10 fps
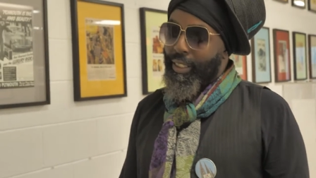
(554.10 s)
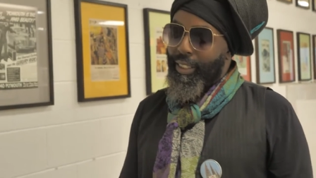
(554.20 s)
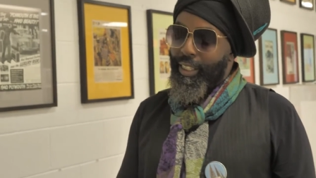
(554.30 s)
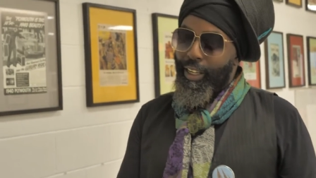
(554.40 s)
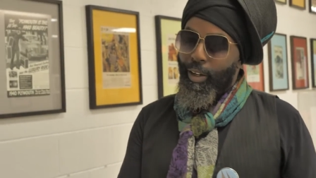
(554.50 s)
it's
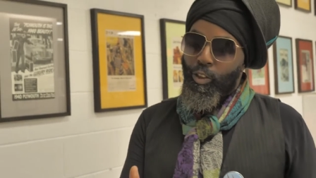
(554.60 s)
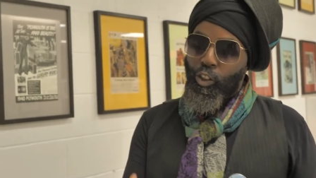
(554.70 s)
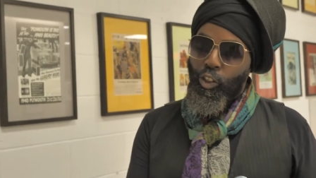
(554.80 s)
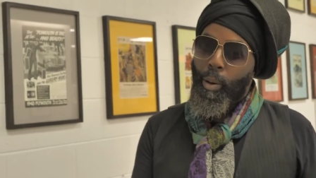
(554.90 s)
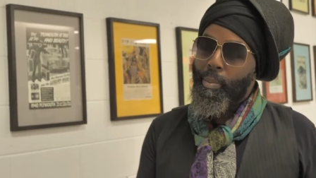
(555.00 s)
still
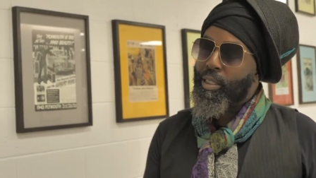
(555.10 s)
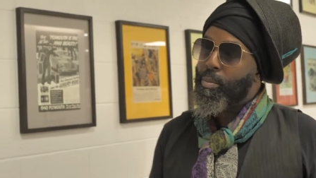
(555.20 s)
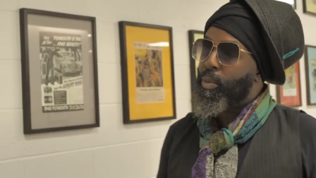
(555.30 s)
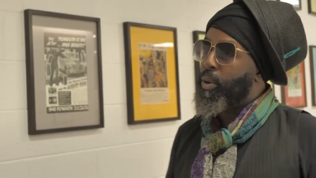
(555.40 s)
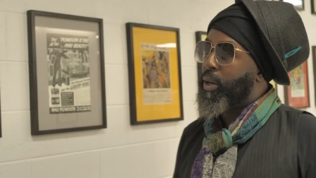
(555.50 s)
so
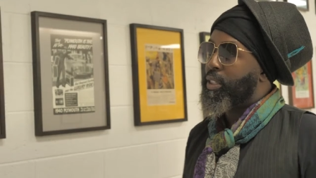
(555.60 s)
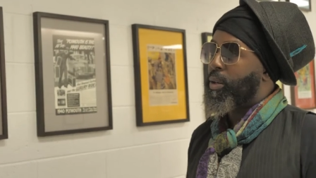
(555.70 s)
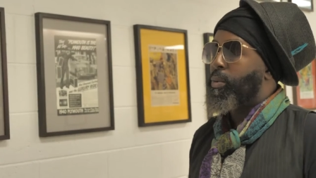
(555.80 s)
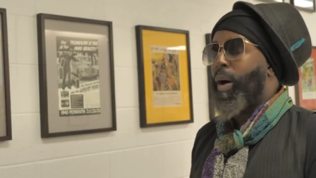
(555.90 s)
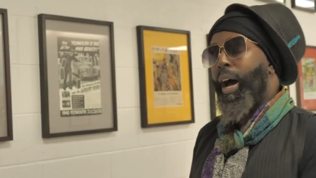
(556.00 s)
much more
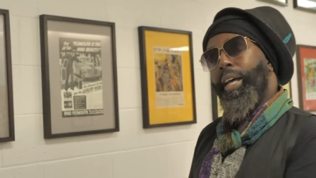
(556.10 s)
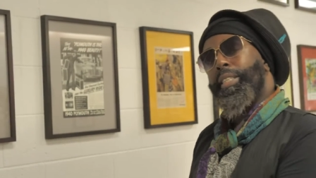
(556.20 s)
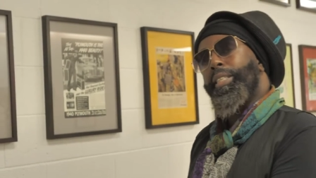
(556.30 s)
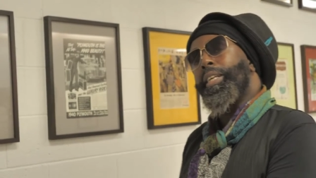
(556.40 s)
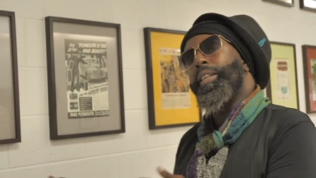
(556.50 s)
to
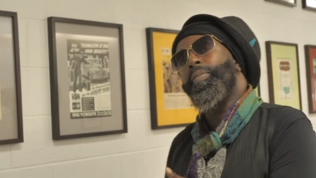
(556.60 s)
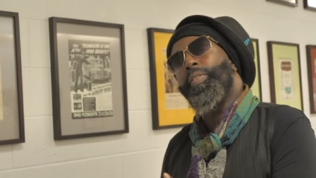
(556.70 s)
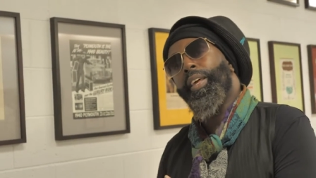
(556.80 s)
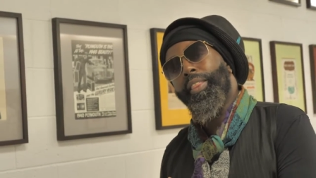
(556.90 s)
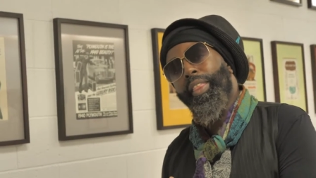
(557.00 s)
Watts
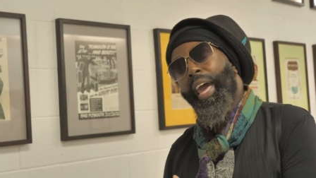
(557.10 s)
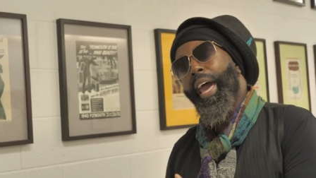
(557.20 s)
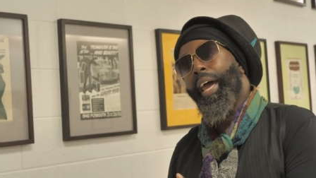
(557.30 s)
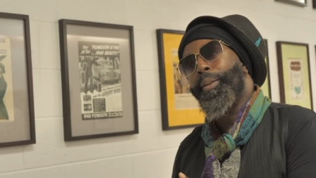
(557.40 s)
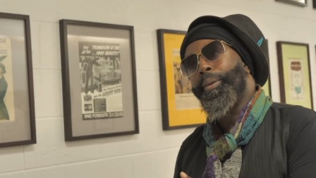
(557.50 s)
than
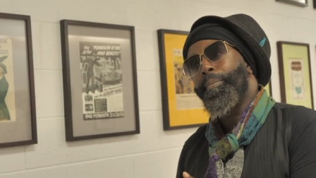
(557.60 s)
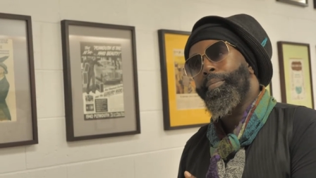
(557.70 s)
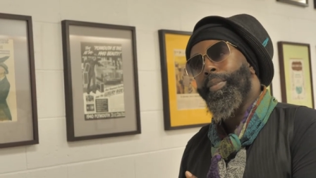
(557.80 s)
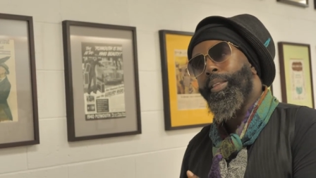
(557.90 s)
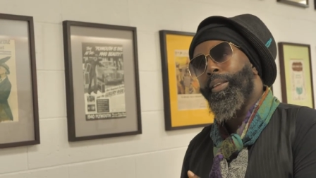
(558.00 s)
that.
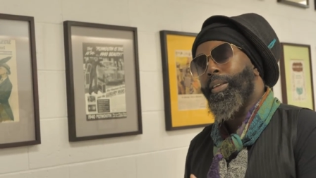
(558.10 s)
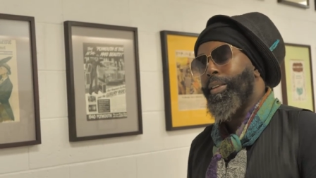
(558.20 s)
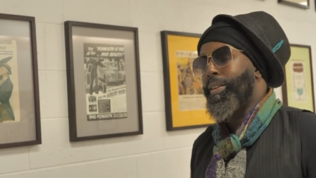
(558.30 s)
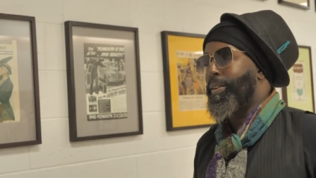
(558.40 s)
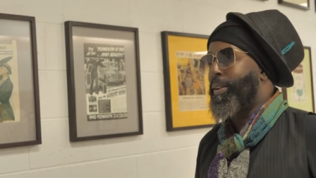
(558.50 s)

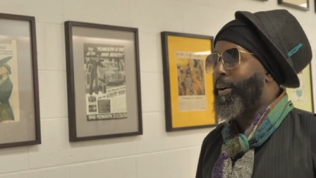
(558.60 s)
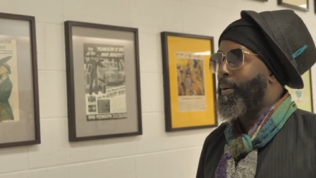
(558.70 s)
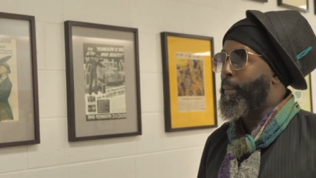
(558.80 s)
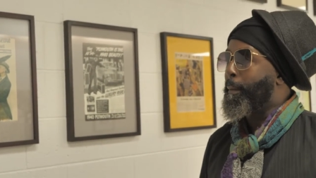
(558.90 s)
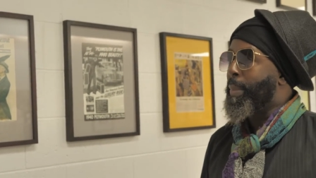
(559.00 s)
You
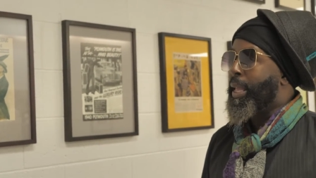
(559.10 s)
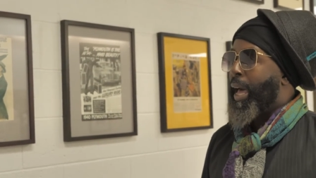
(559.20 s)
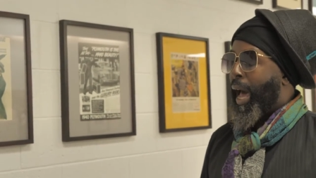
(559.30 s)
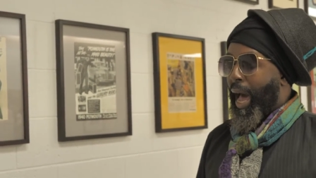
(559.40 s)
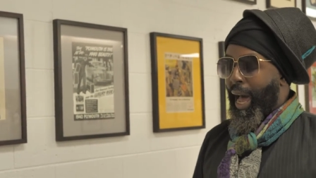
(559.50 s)
know,
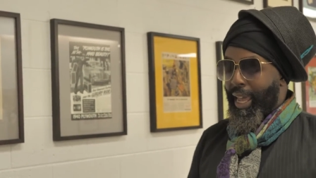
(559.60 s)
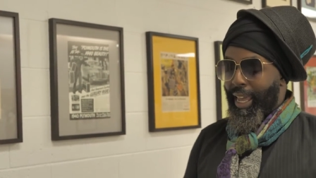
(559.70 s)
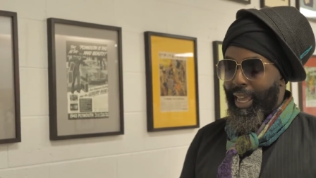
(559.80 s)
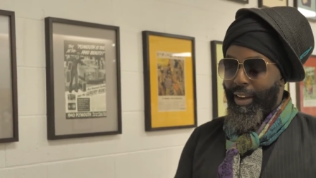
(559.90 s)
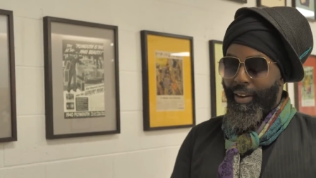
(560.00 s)
I
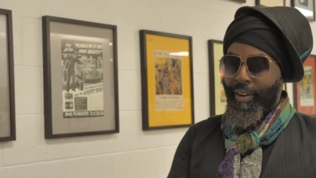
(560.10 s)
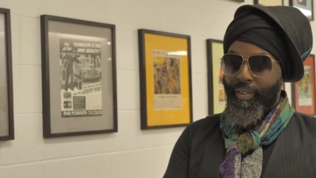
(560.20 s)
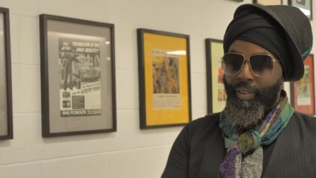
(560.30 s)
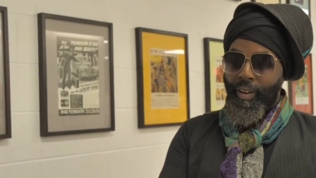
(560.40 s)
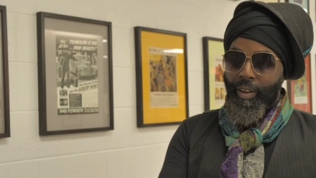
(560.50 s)

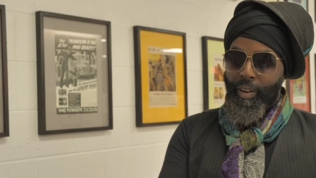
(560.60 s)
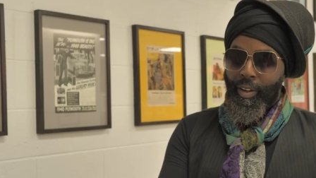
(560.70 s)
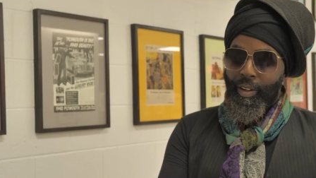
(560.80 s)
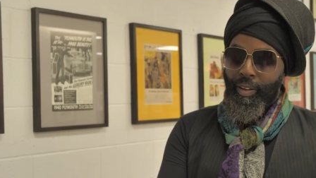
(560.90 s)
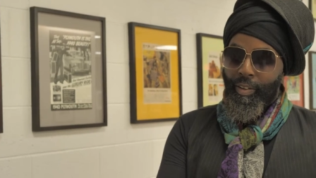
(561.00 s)
have
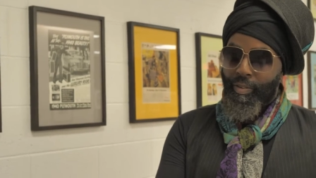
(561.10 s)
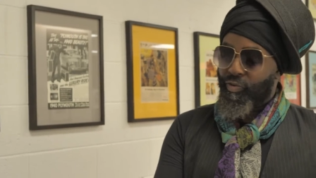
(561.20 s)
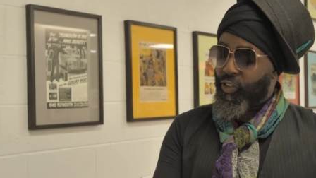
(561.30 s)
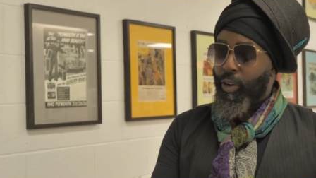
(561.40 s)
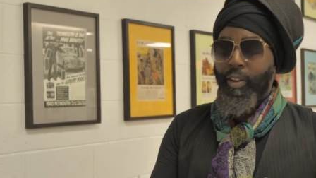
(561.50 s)

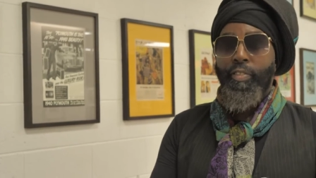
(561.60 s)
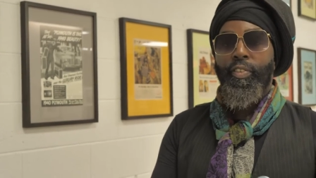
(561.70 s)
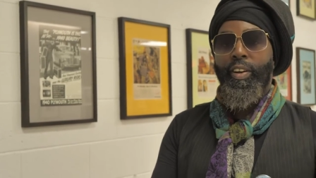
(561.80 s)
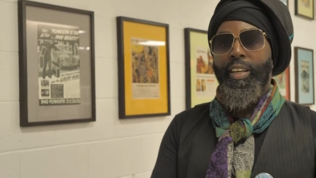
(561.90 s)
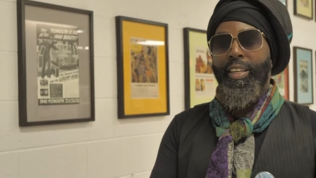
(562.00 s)
30
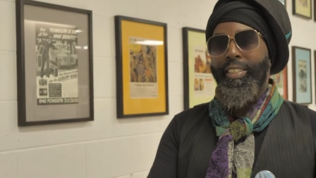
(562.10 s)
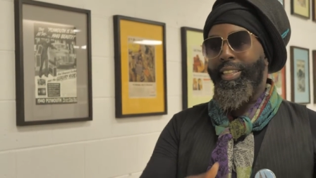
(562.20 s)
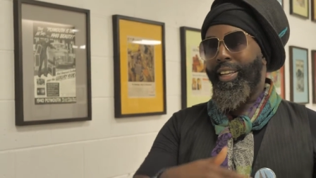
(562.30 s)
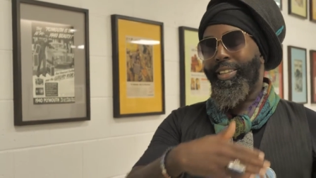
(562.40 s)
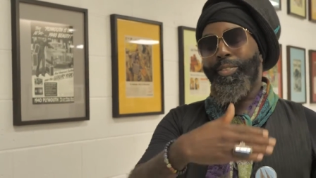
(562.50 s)
friends
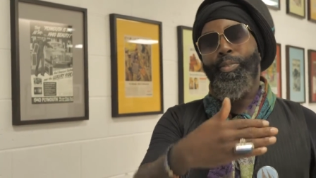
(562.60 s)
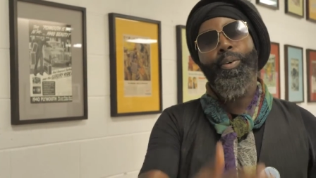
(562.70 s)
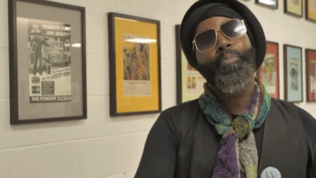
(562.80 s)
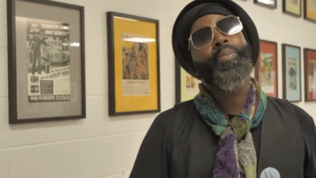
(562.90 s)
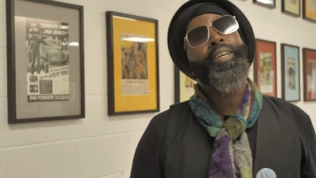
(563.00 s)
that then
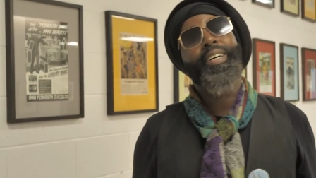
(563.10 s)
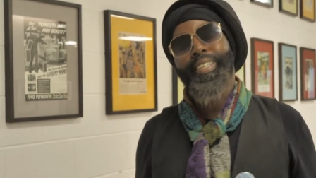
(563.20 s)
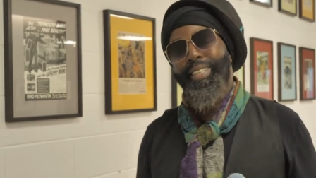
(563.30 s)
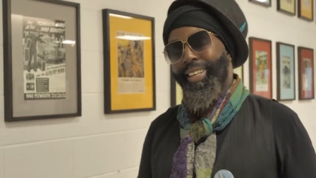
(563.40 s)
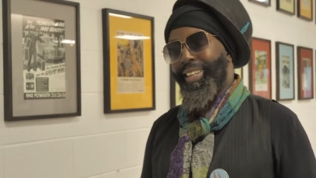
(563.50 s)
wrote
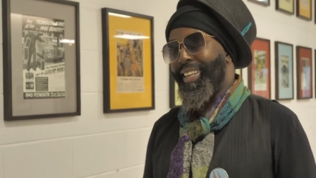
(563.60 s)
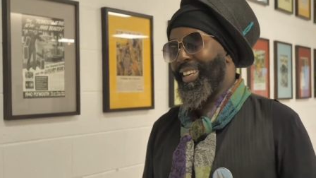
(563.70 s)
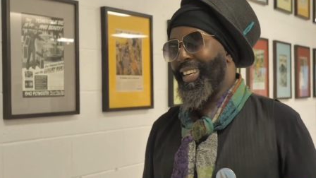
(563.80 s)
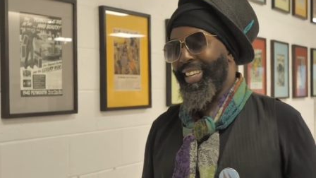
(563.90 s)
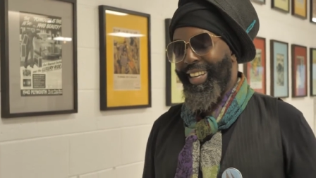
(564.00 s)
books.
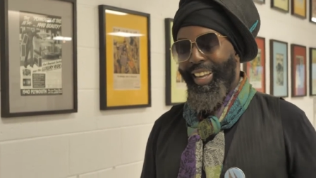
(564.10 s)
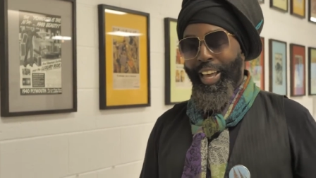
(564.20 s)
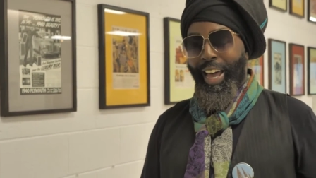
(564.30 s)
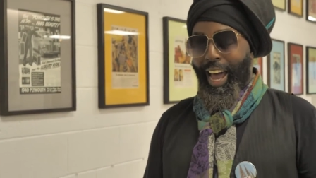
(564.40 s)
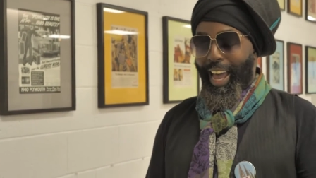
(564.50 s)

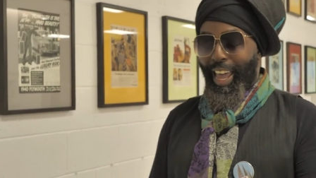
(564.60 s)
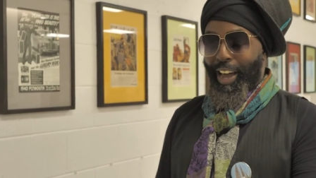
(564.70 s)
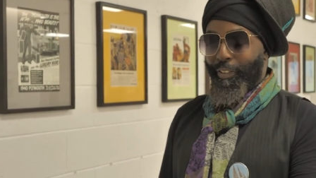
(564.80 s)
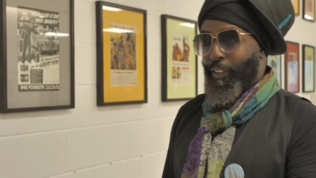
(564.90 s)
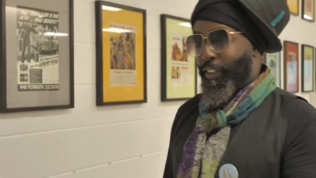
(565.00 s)
I
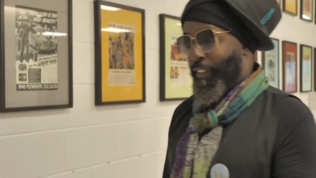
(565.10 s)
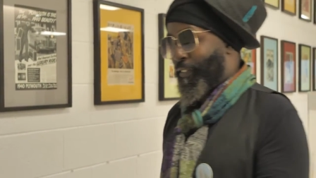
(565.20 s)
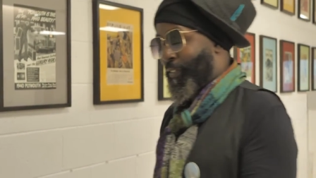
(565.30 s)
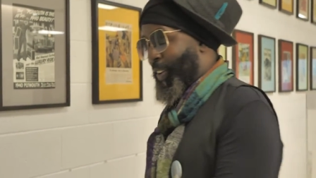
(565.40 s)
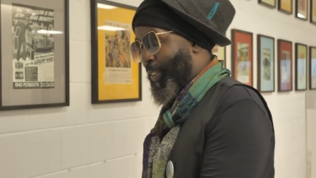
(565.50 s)
have over
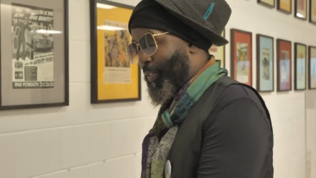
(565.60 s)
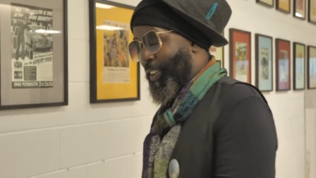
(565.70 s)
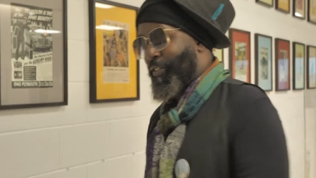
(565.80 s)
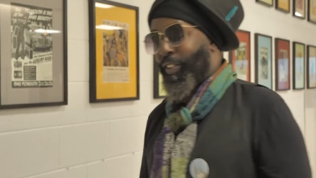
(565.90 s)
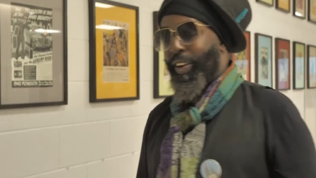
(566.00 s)

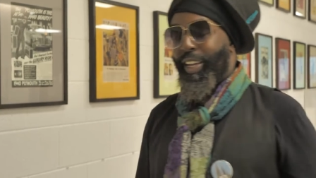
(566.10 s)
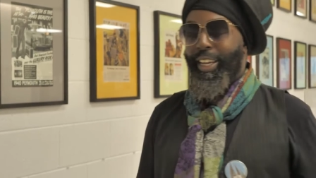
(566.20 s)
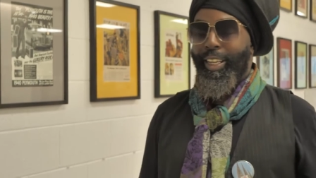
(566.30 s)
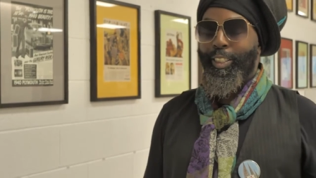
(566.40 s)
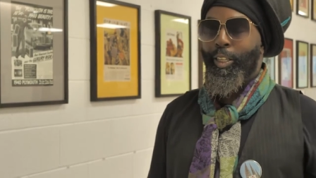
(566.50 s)
50
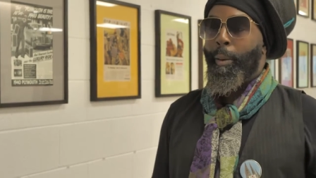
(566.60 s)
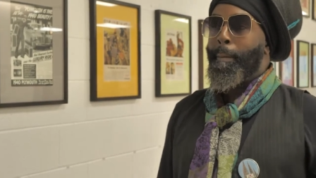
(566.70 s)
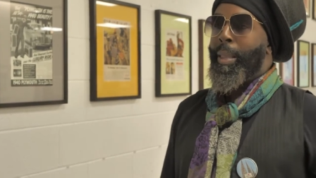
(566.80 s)
friends